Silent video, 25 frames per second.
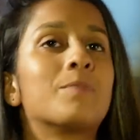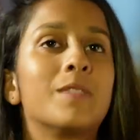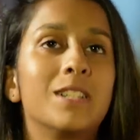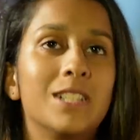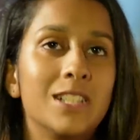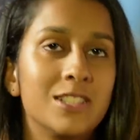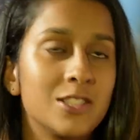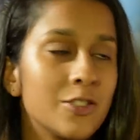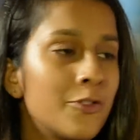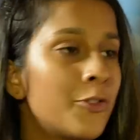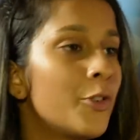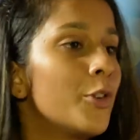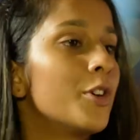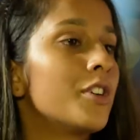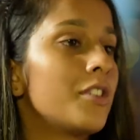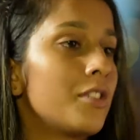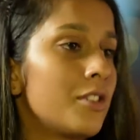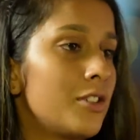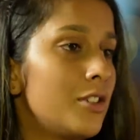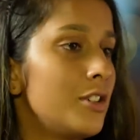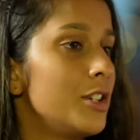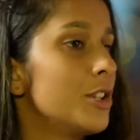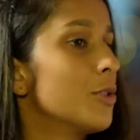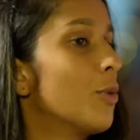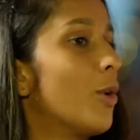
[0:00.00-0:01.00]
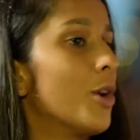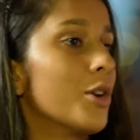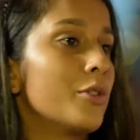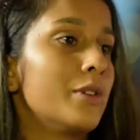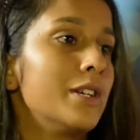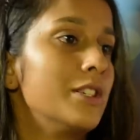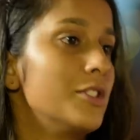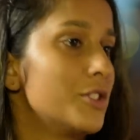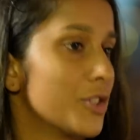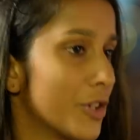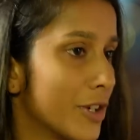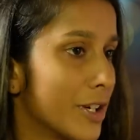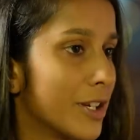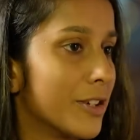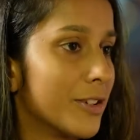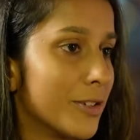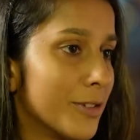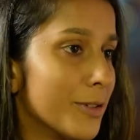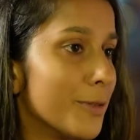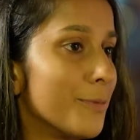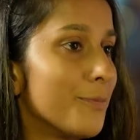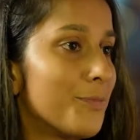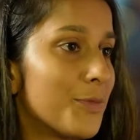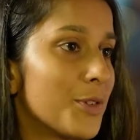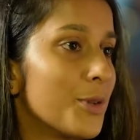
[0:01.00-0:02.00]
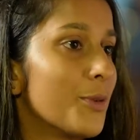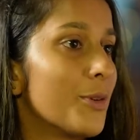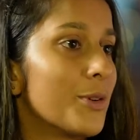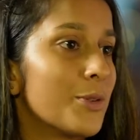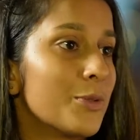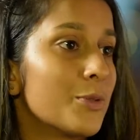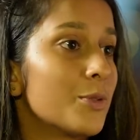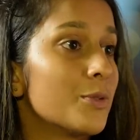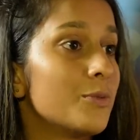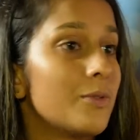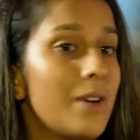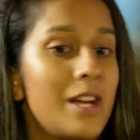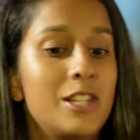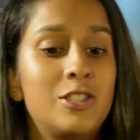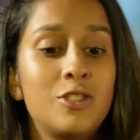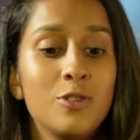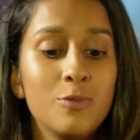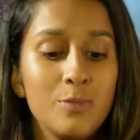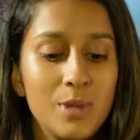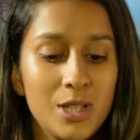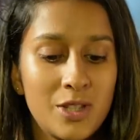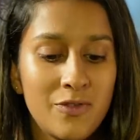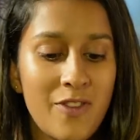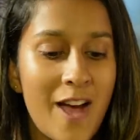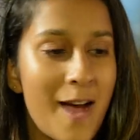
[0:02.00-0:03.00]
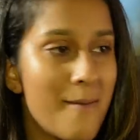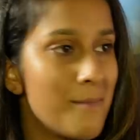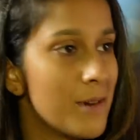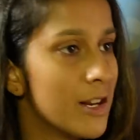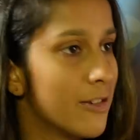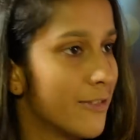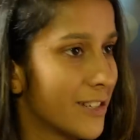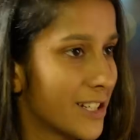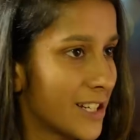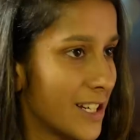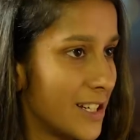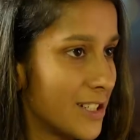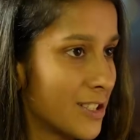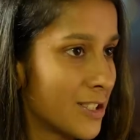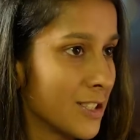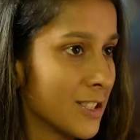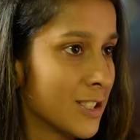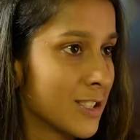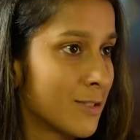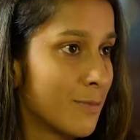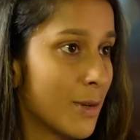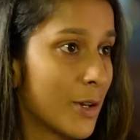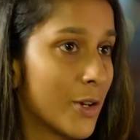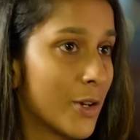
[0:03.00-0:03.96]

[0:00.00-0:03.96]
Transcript: And as a four-year-old, you want to enjoy, you know. You want yeah, to, yeah. I used to miss family vacations